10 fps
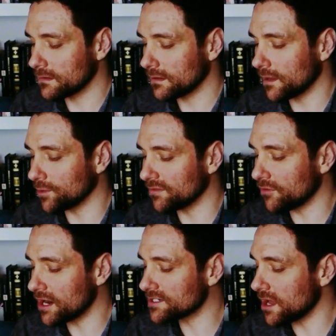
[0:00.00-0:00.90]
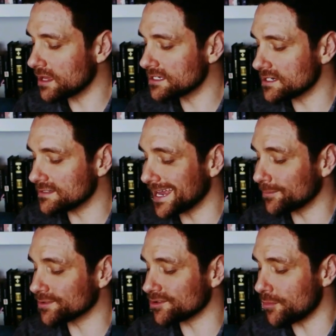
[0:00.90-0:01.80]
And with fresh eyes, she is
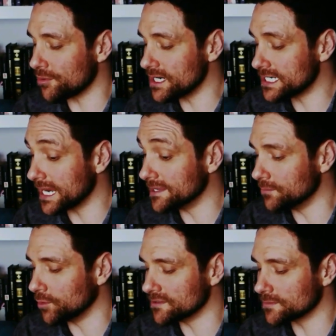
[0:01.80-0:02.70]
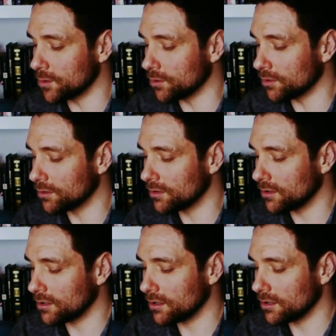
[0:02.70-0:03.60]
able to appreciate them once more.
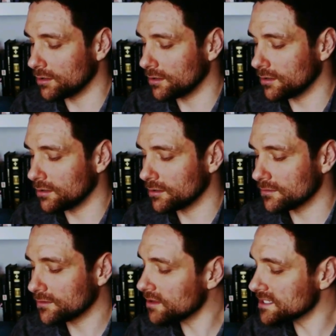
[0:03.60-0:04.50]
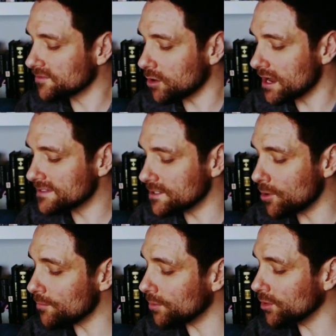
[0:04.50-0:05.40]
Though this variety
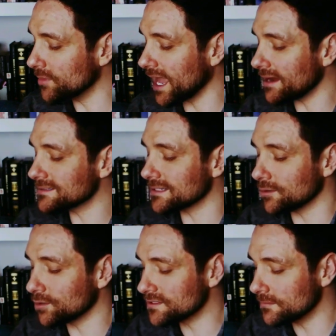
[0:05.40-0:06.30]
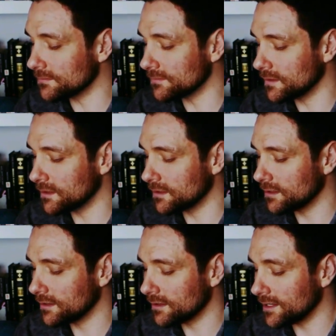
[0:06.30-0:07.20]
won't bloom again until autumn,
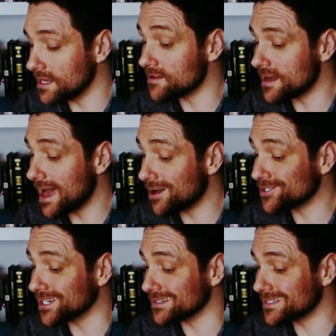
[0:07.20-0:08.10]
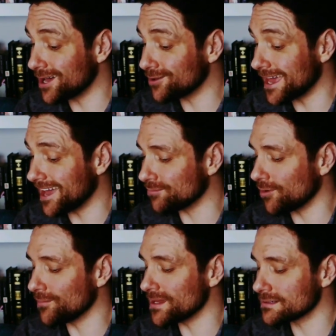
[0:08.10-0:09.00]
even now she can tell they have
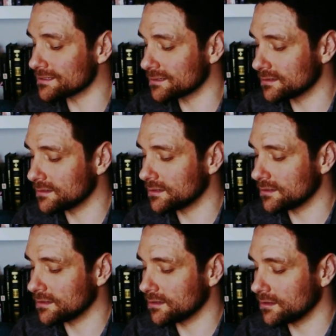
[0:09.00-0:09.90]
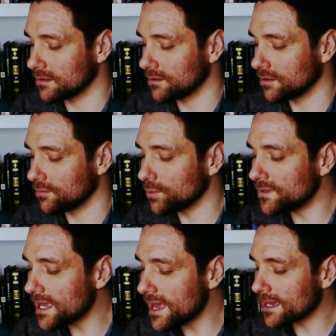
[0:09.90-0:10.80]
promise. With
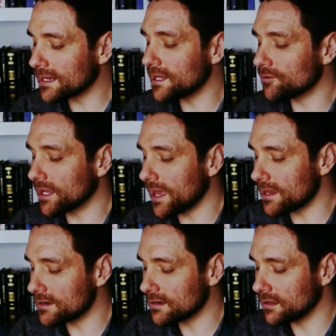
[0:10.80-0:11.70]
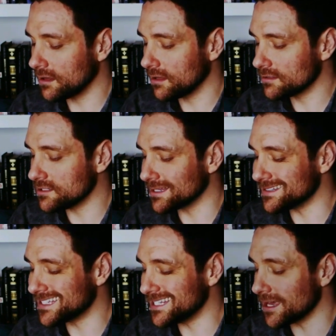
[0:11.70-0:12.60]
the air clear again, she can
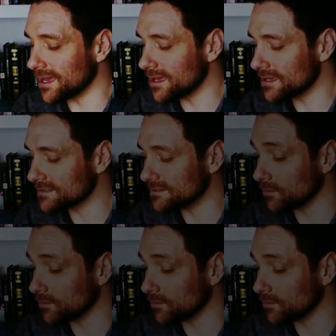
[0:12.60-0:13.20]
see that hers is a